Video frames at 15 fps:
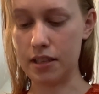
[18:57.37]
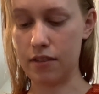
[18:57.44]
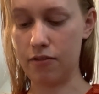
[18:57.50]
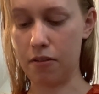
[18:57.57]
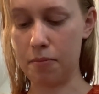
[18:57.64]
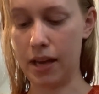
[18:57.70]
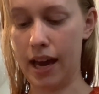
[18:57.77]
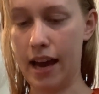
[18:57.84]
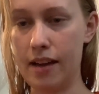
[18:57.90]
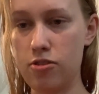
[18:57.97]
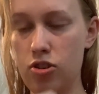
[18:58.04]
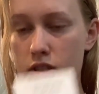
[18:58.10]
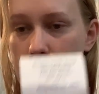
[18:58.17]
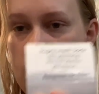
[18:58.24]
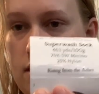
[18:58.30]
from the
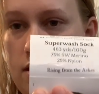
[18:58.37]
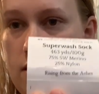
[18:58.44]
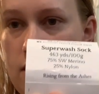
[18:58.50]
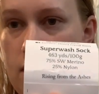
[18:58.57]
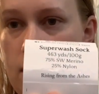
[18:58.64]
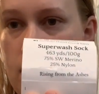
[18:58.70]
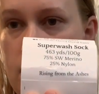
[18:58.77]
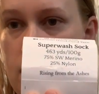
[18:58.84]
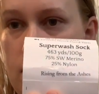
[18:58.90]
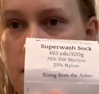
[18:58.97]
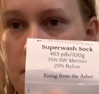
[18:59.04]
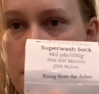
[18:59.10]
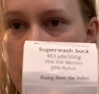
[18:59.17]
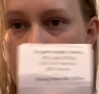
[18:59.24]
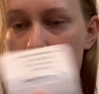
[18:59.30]
Ashes
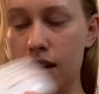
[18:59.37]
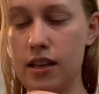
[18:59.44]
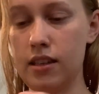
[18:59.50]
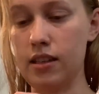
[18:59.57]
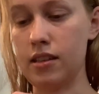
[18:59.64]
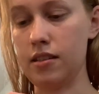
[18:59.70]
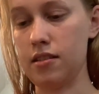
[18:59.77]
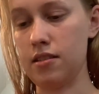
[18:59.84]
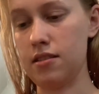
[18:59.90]
by Keenan